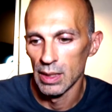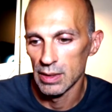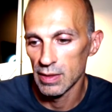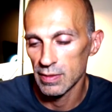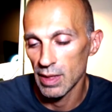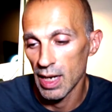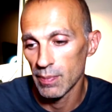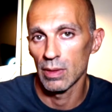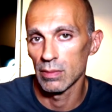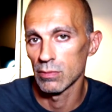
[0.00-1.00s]
this
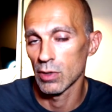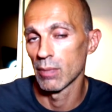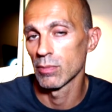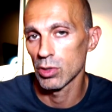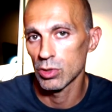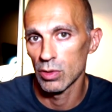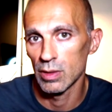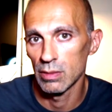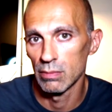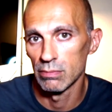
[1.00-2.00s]
time. So I'm not sure
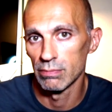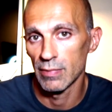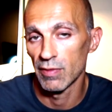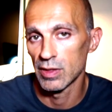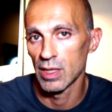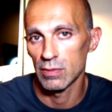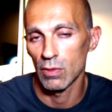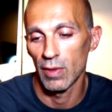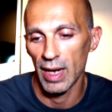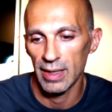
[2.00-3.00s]
if it is
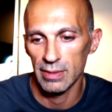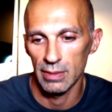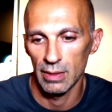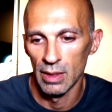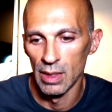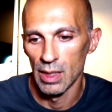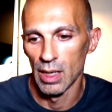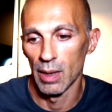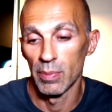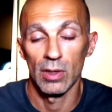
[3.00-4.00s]
correct,
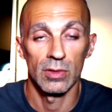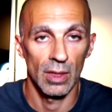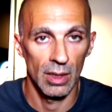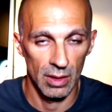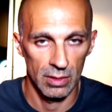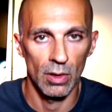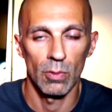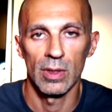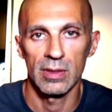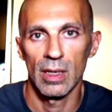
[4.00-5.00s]
because it is
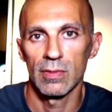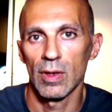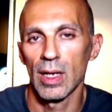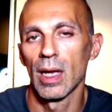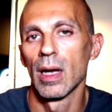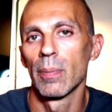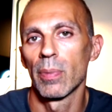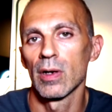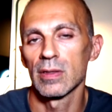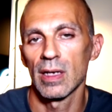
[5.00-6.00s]
always a
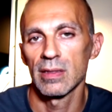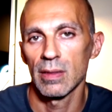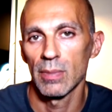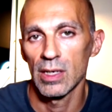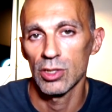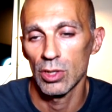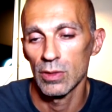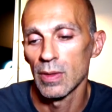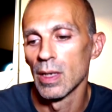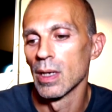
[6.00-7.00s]
3-point
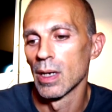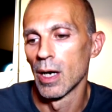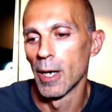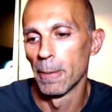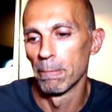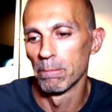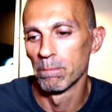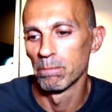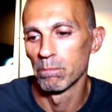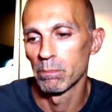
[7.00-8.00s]
estimation,
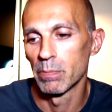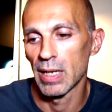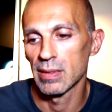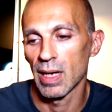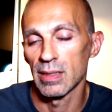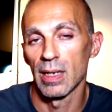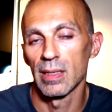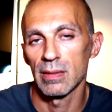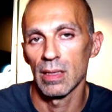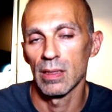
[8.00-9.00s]
but at
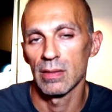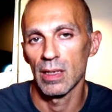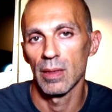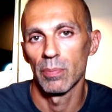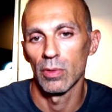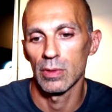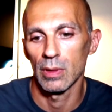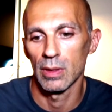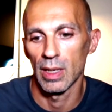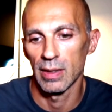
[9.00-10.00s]
least it is an input
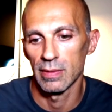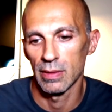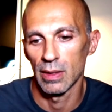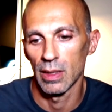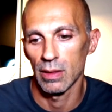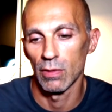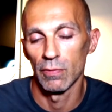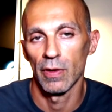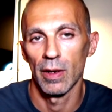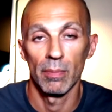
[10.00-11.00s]
that
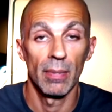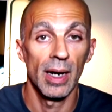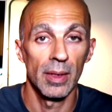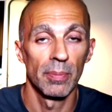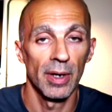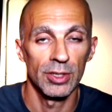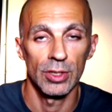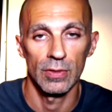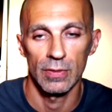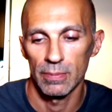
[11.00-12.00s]
confirmed my
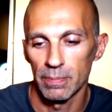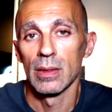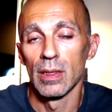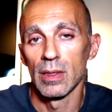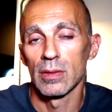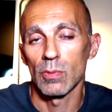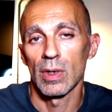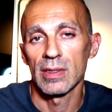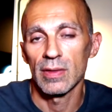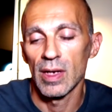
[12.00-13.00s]
impressions. There is
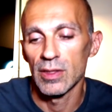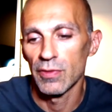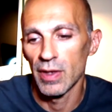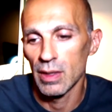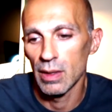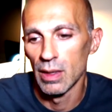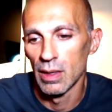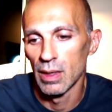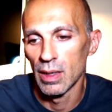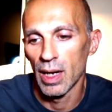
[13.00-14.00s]
one strange thing
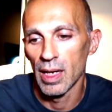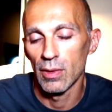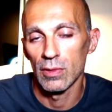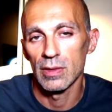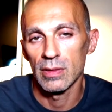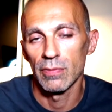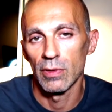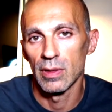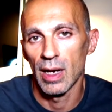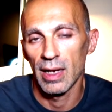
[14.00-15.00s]
I noticed for
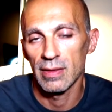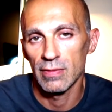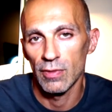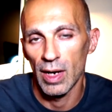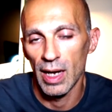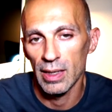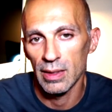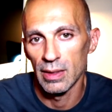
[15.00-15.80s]
the Lightstrike.